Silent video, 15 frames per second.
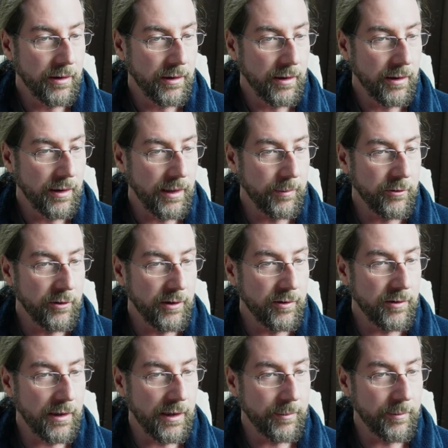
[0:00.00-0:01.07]
MG is
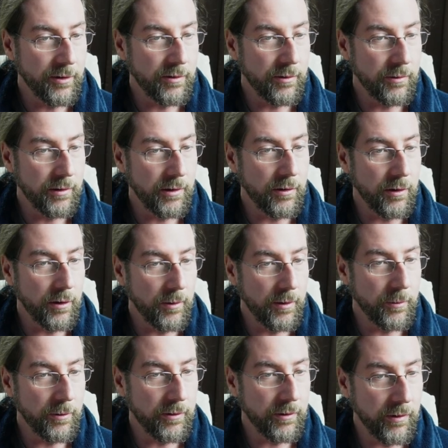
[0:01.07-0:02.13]
coming soon in Norway.
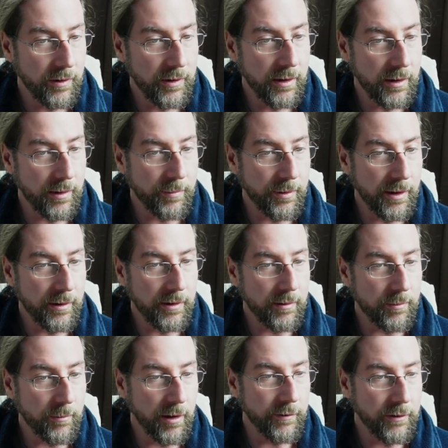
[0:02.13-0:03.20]
What do you think about it,
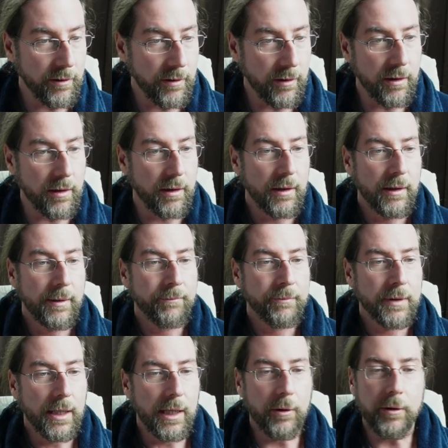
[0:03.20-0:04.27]
Marvel R?
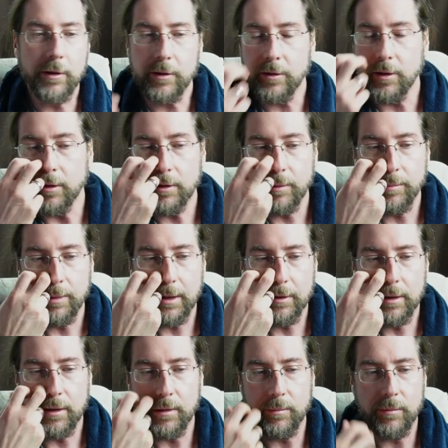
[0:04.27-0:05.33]
I already talked about
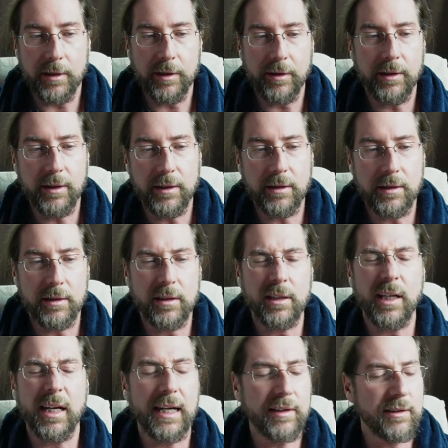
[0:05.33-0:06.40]
it. I think
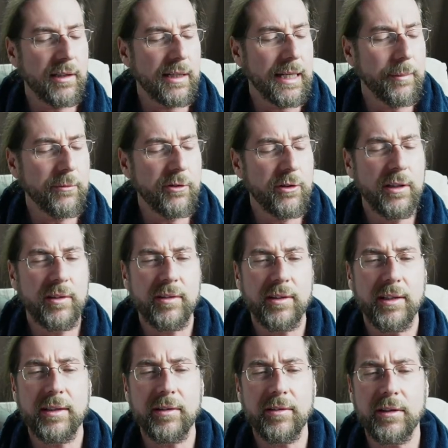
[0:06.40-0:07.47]
I had the MG
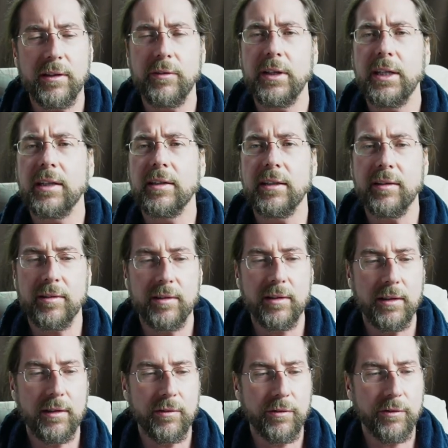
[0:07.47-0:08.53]
ZS EV. I tested
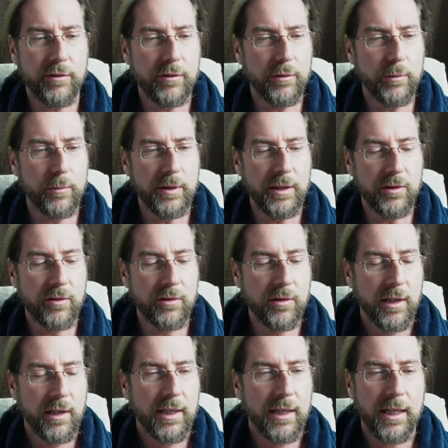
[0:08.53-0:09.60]
it for two weeks
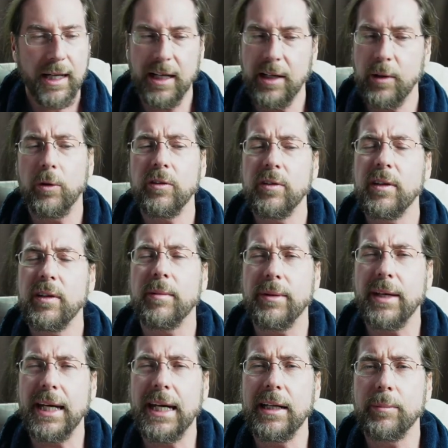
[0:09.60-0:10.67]
and it wasn't that
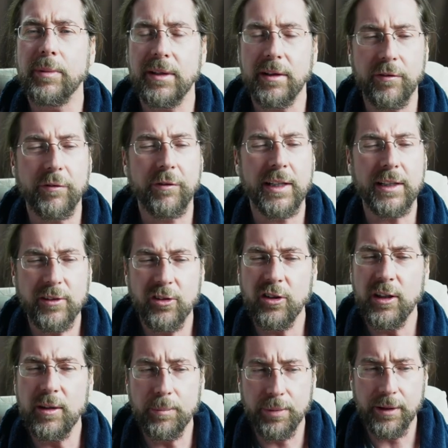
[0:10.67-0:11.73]
bad, but it felt
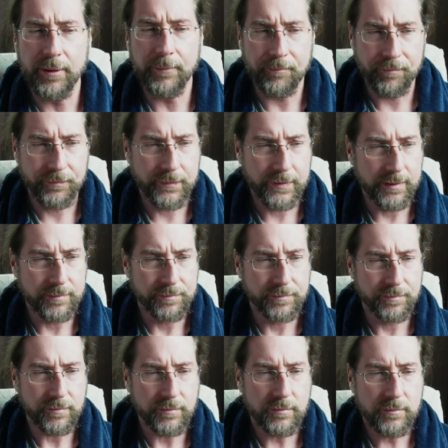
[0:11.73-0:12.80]
cheap.
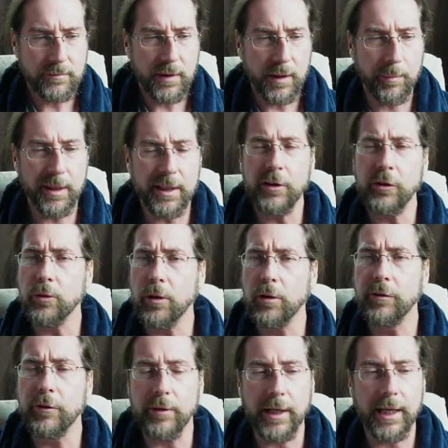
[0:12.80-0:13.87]
But it drove
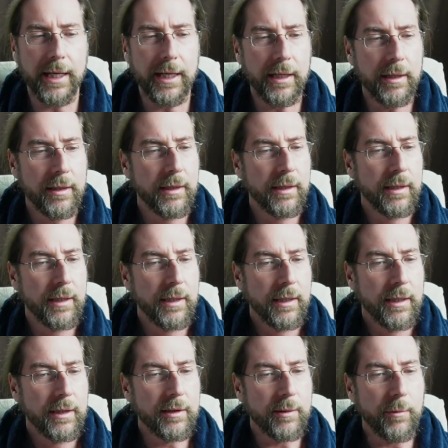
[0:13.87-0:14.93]
okay.
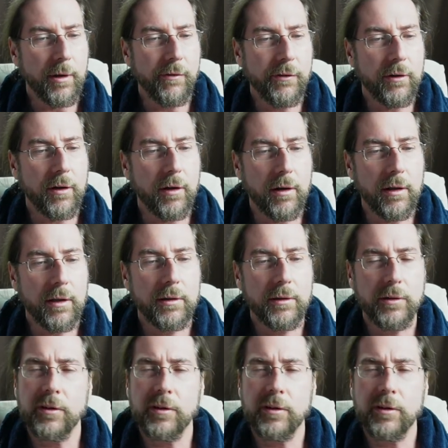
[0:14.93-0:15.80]
The Marvel R looks a